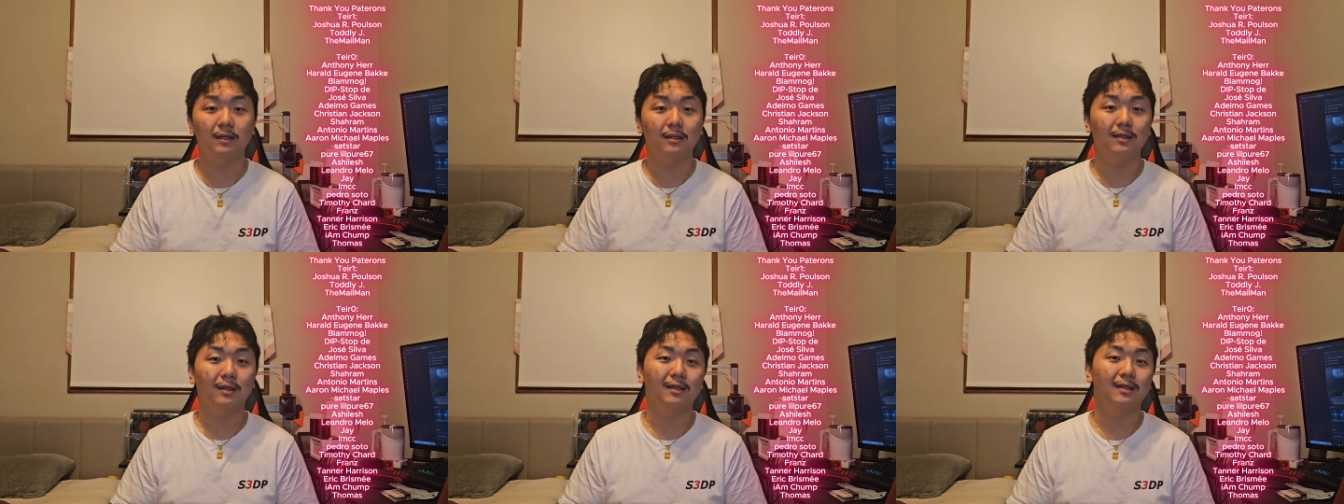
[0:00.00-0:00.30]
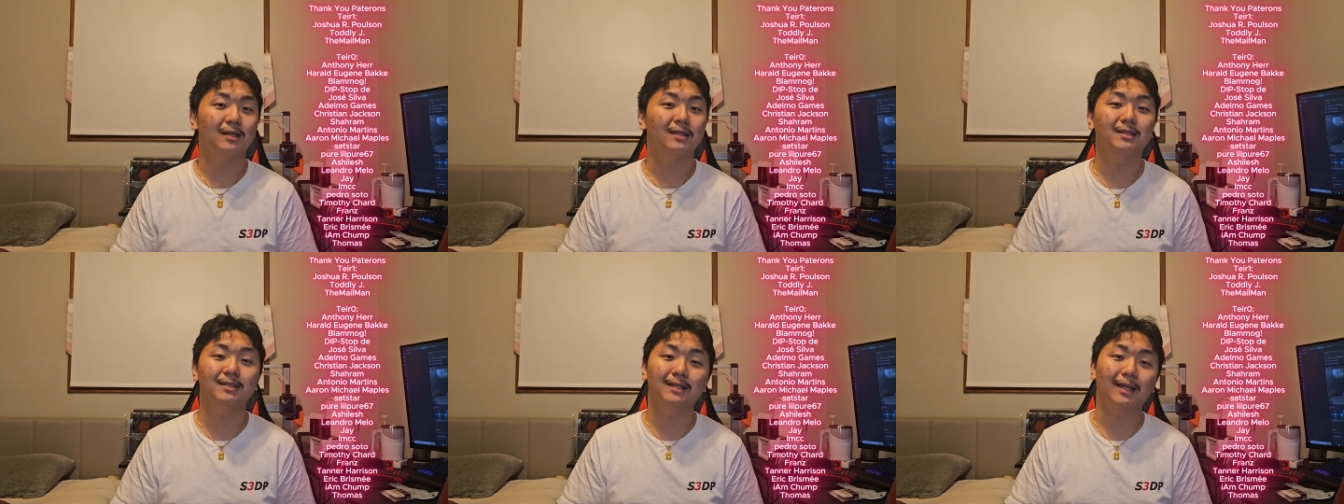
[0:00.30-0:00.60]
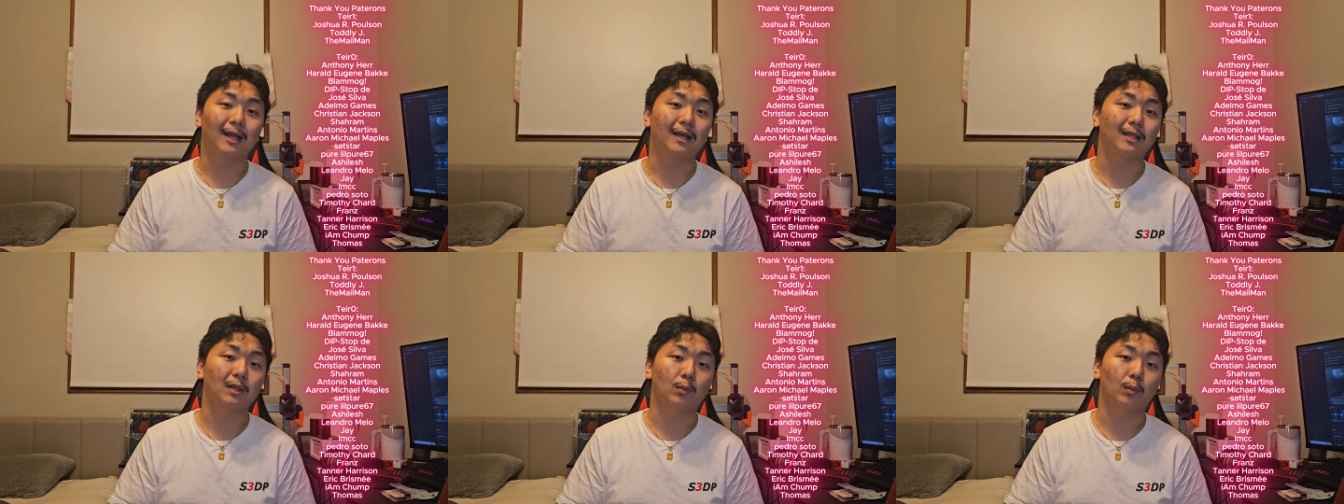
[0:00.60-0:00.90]
then it's
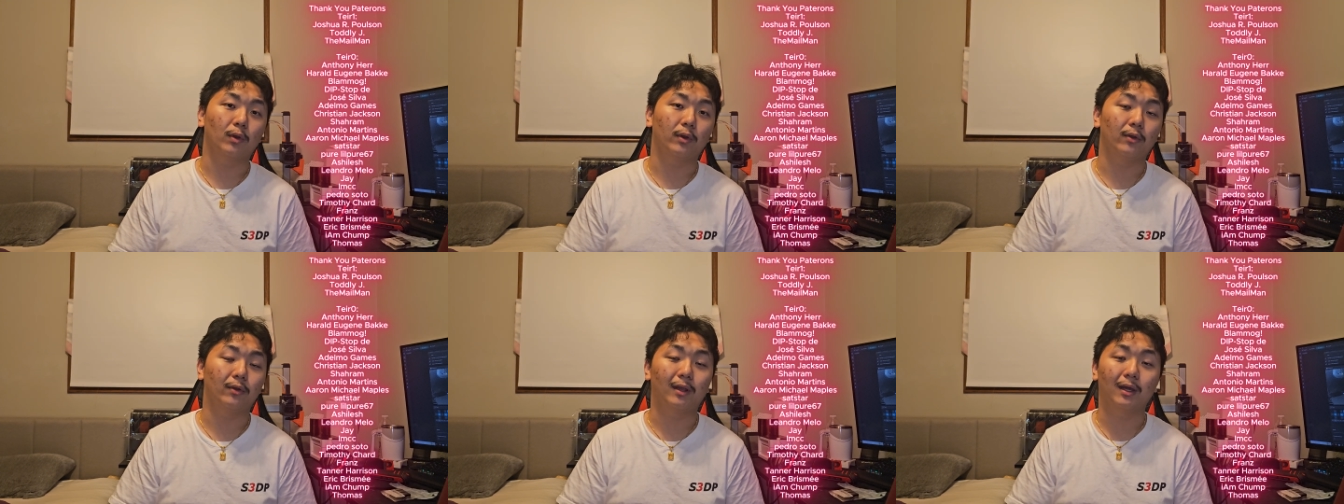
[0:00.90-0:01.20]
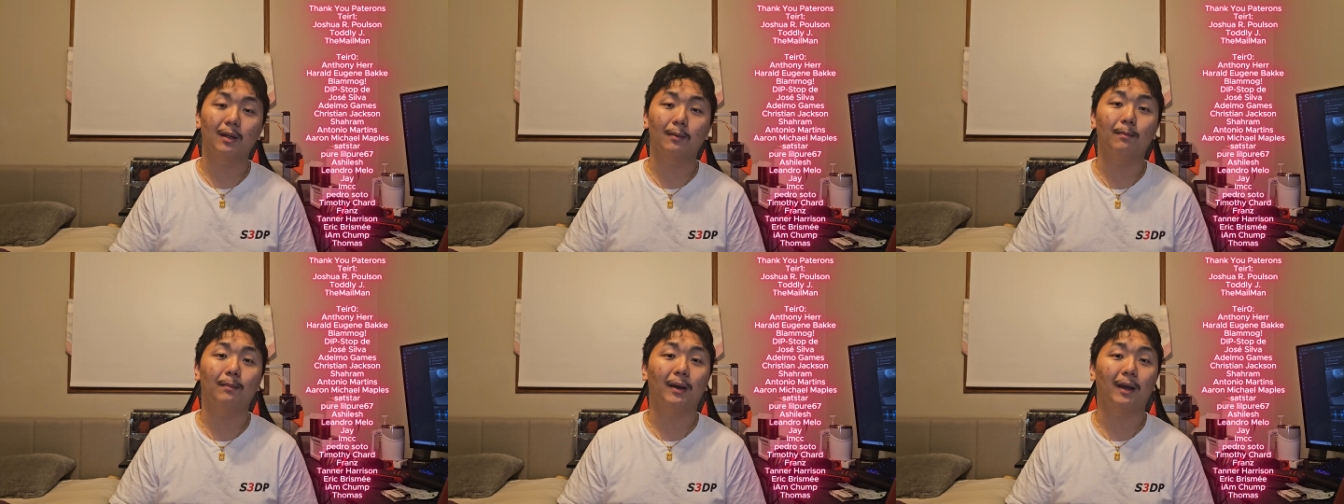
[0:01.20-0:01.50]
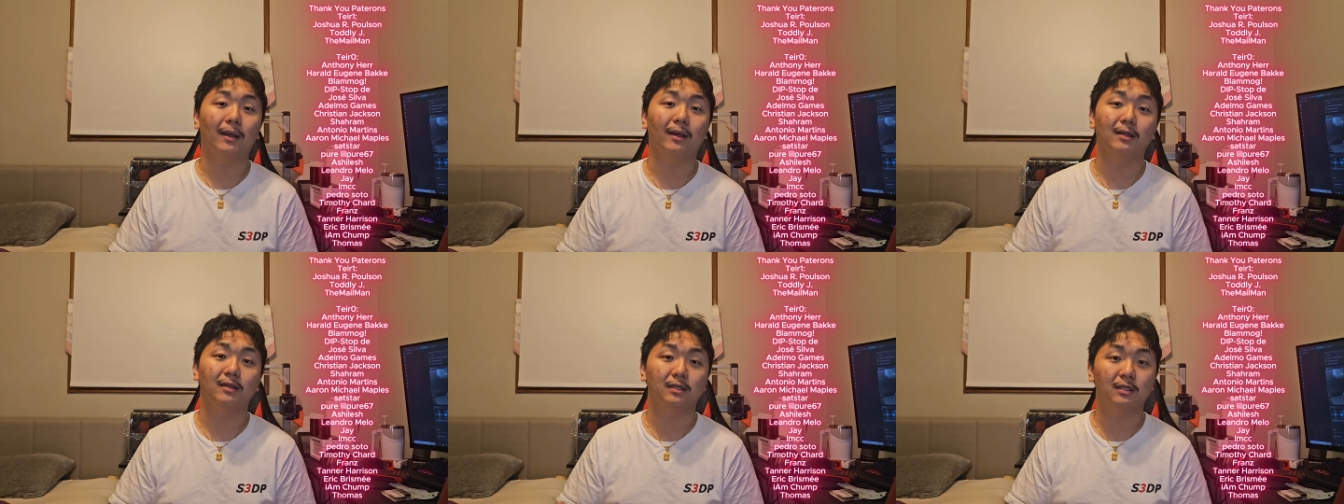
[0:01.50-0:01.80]
not gonna work. You gotta buy
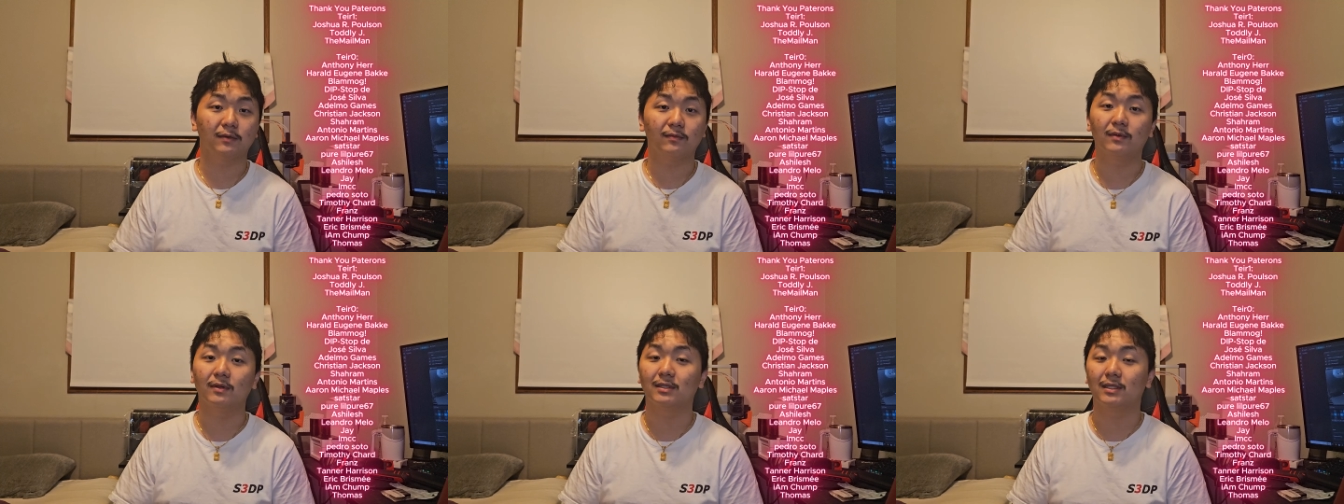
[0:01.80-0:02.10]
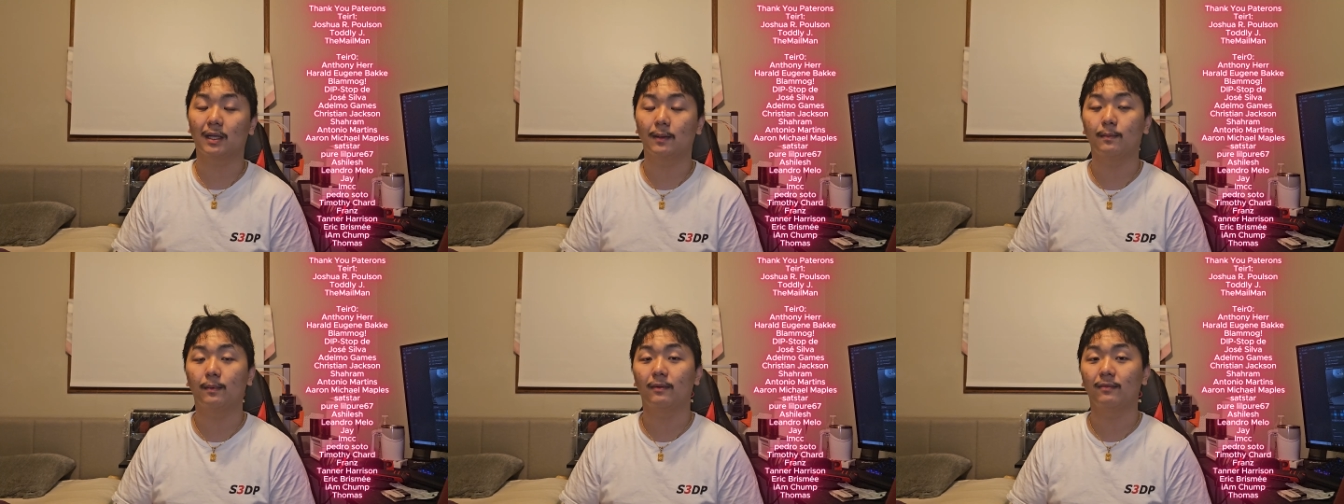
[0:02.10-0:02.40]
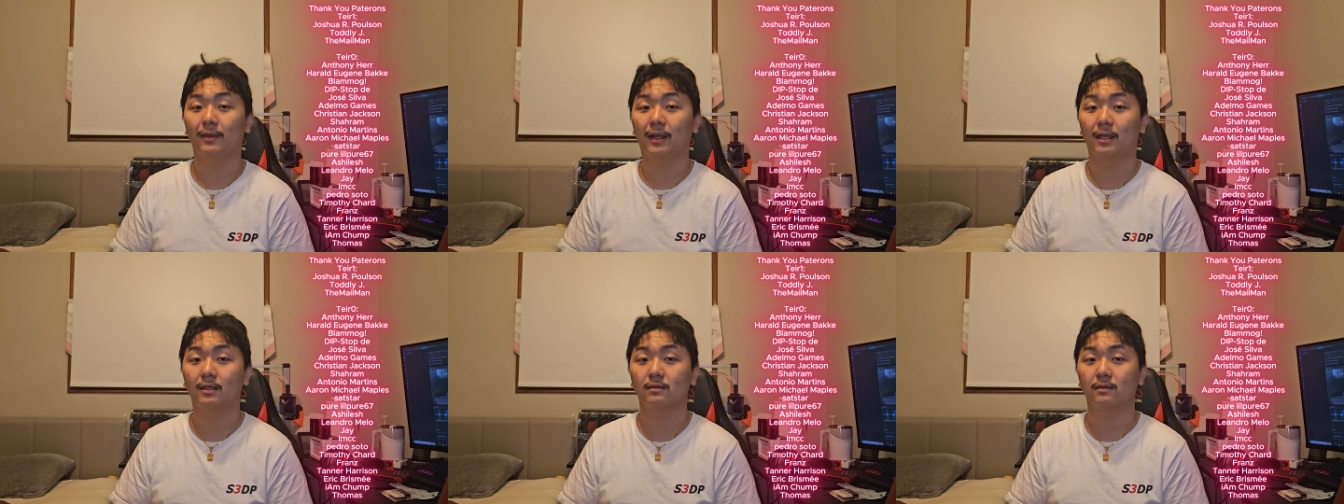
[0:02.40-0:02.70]
a different type of
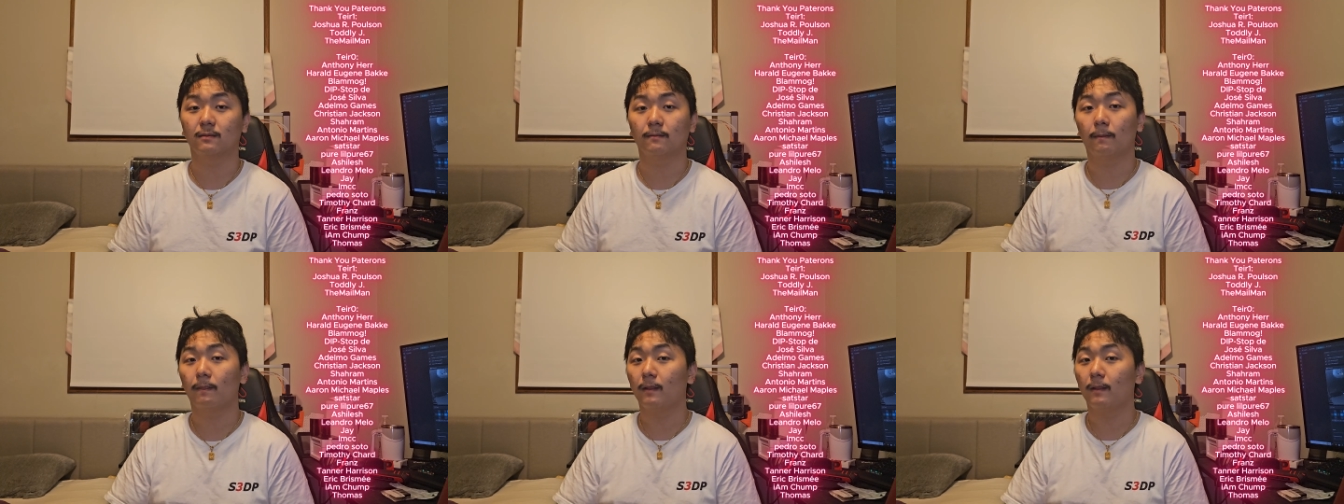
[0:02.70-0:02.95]
nozzle.